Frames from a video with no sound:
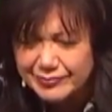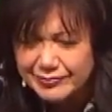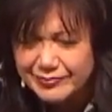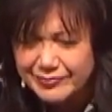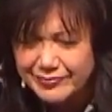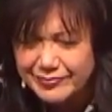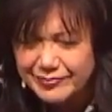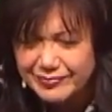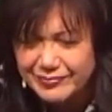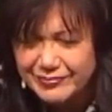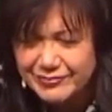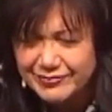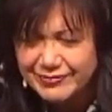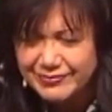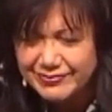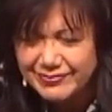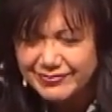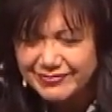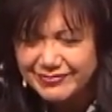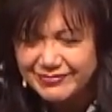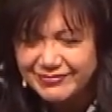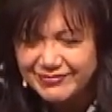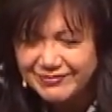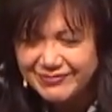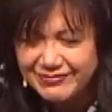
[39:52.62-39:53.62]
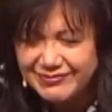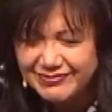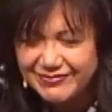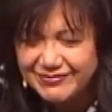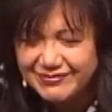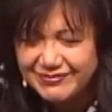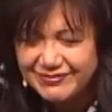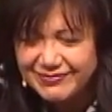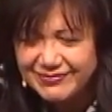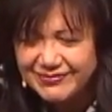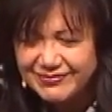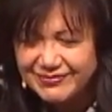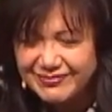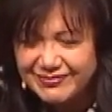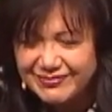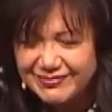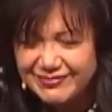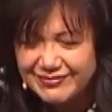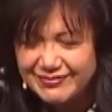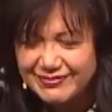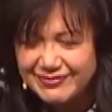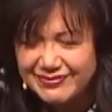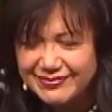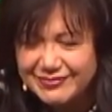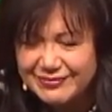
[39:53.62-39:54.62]

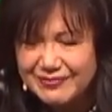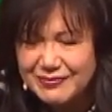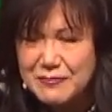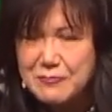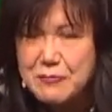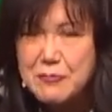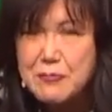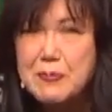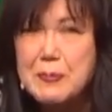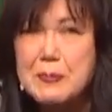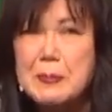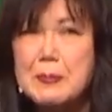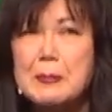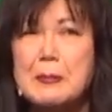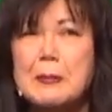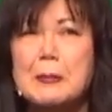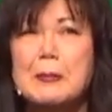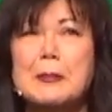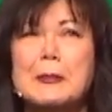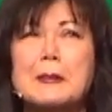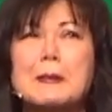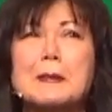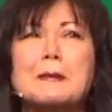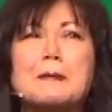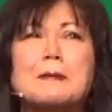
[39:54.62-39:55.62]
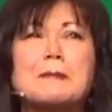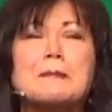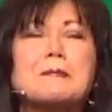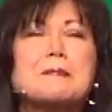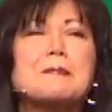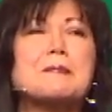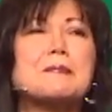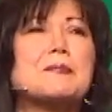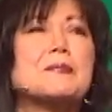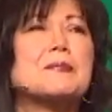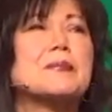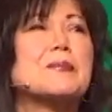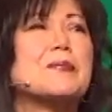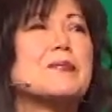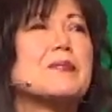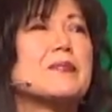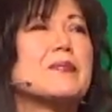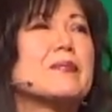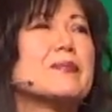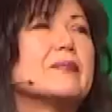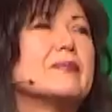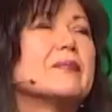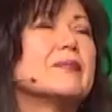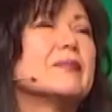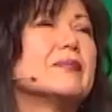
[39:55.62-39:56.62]

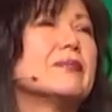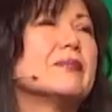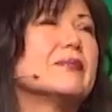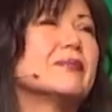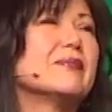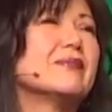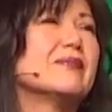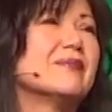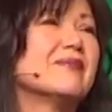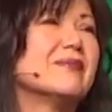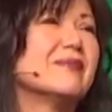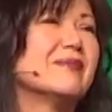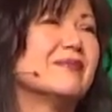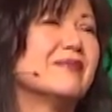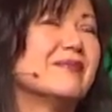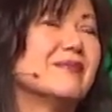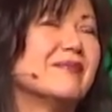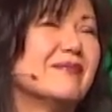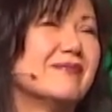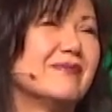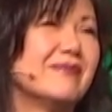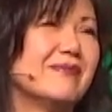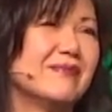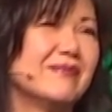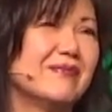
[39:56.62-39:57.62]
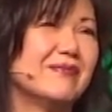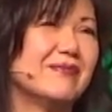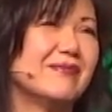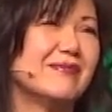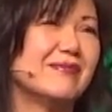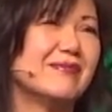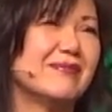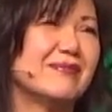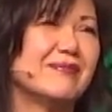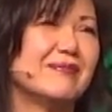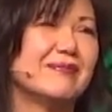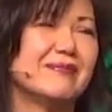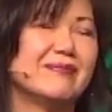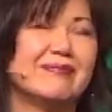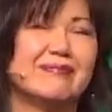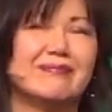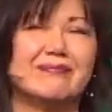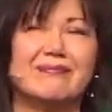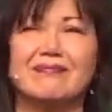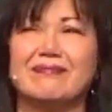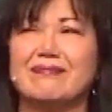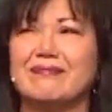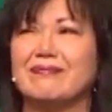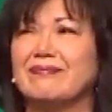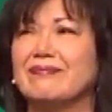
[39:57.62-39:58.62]

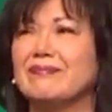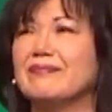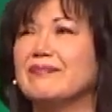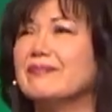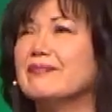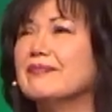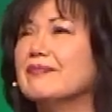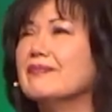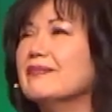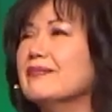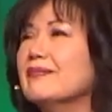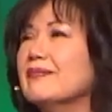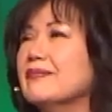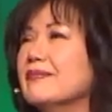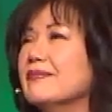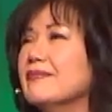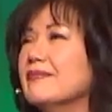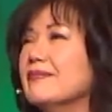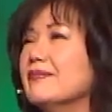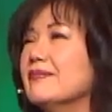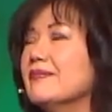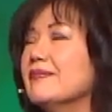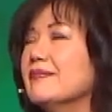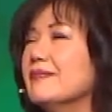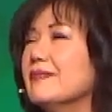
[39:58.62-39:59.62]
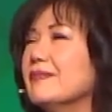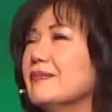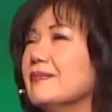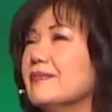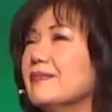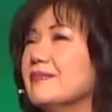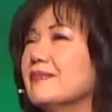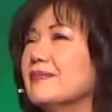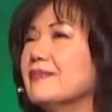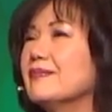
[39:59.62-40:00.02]
Nobody speaks.